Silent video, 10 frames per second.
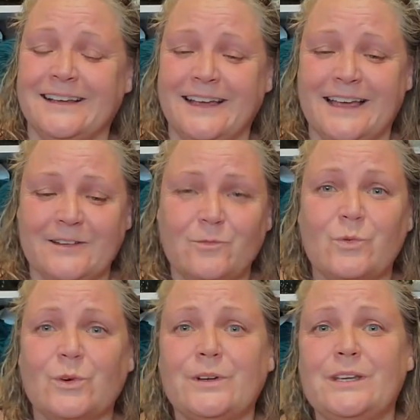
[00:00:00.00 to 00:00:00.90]
and
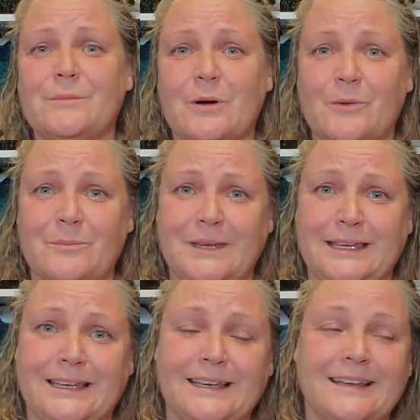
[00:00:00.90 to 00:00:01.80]
worry about
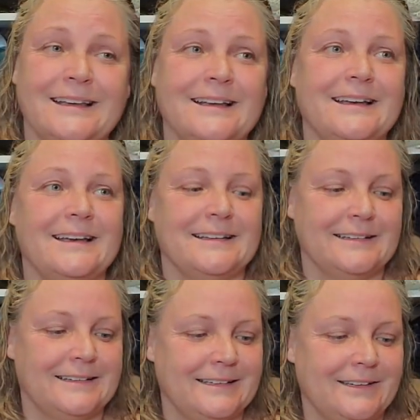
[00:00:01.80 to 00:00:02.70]
me
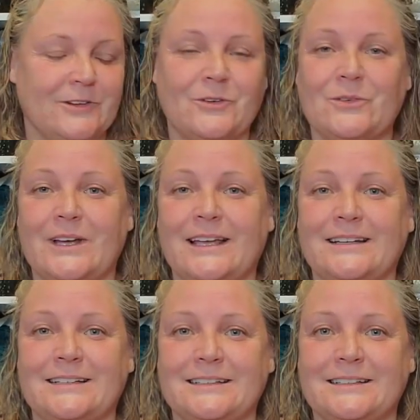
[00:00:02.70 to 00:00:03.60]
and you know
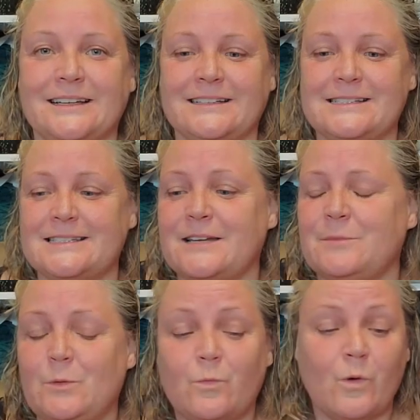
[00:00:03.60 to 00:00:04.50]
and and send
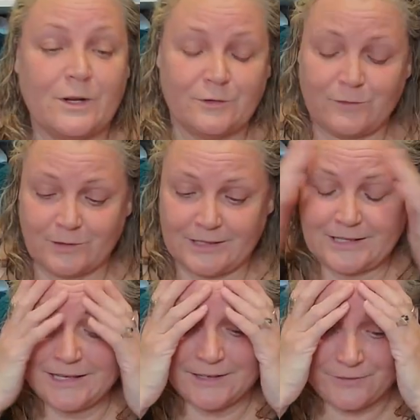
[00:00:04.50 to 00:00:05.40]
me wonderful
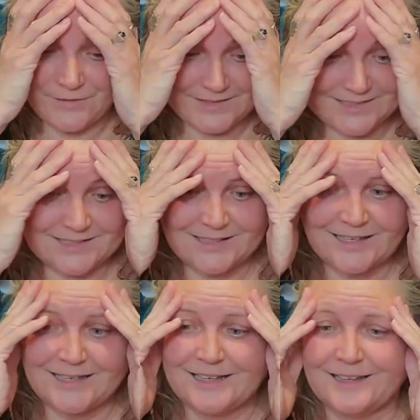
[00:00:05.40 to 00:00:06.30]
gifts
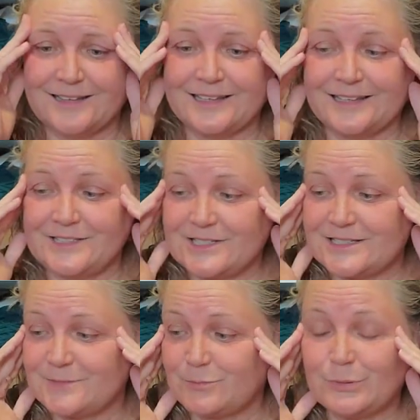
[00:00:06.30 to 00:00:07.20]
like it
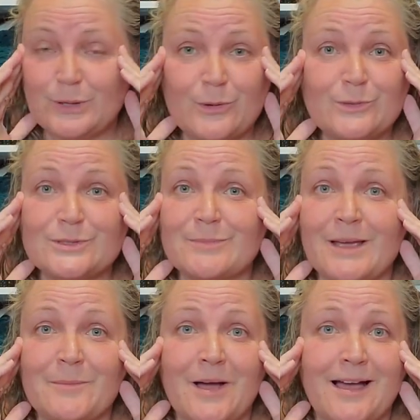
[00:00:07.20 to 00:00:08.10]
just blows
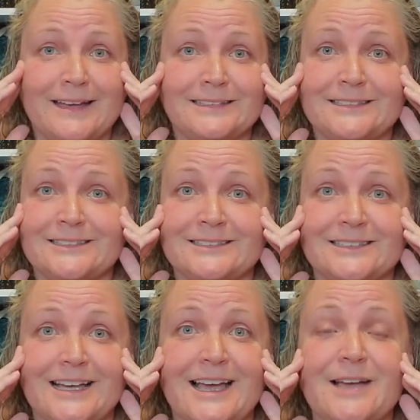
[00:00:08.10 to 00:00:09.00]
my mind
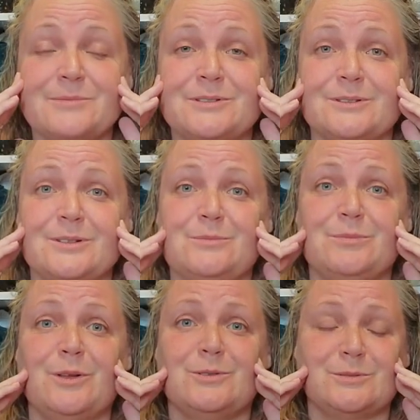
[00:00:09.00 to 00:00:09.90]
absolutely
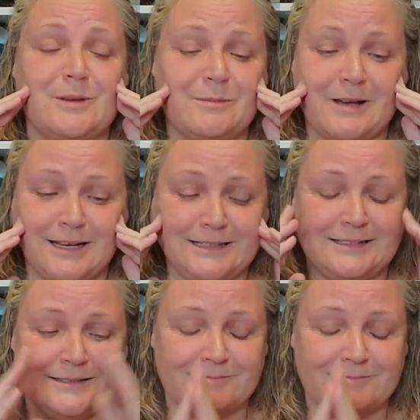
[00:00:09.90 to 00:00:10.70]
blows my mind